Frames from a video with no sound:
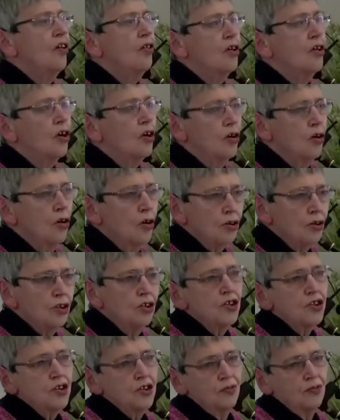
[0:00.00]
The
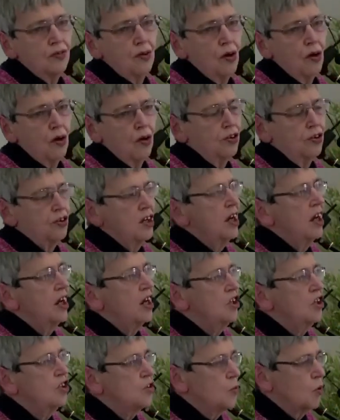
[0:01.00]
goodness of God
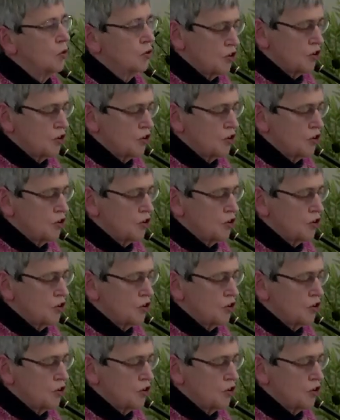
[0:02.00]
is what